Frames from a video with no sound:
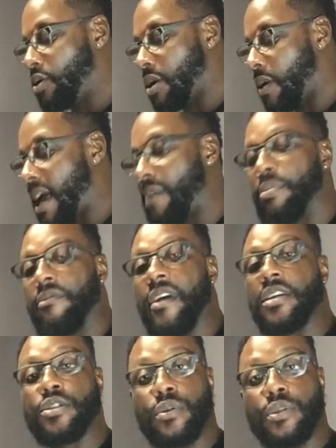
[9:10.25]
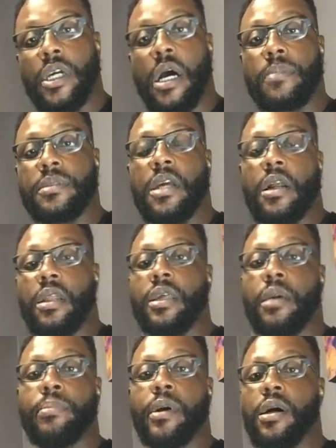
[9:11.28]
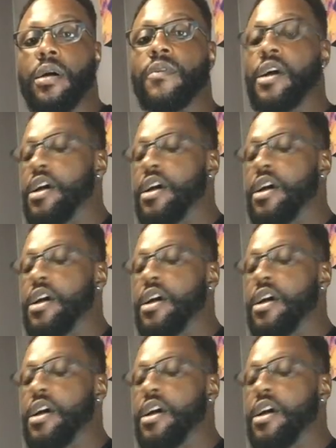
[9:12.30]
you know, have professional jobs and all of the above.